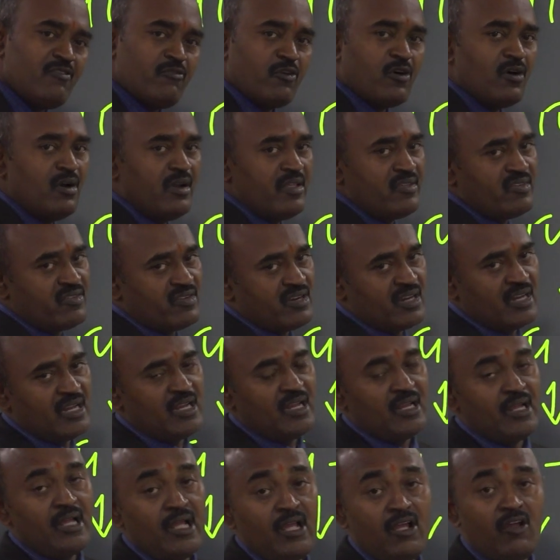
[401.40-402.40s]
world history,
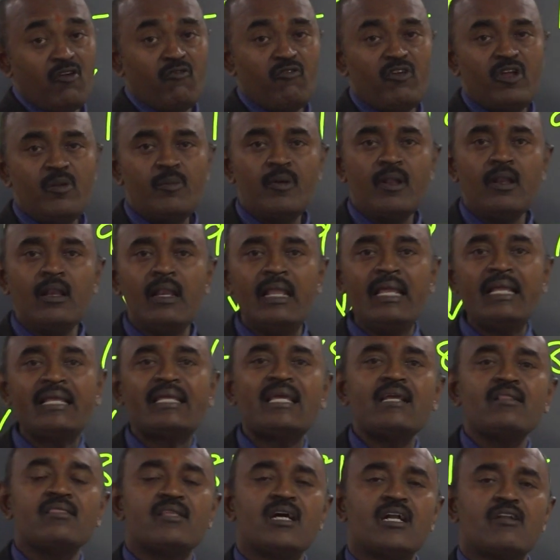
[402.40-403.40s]
we will be
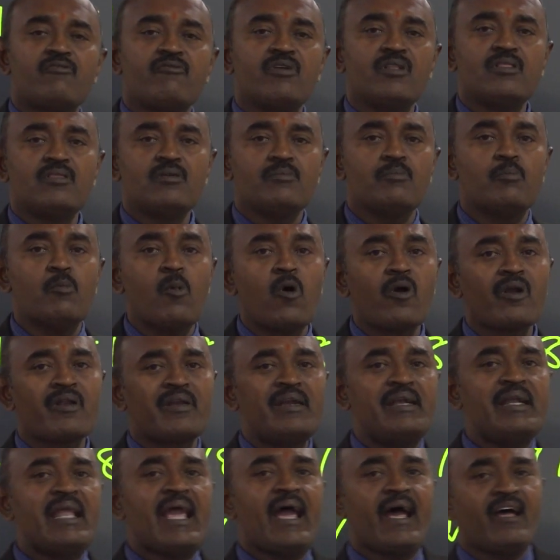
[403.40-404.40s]
linking that with modern India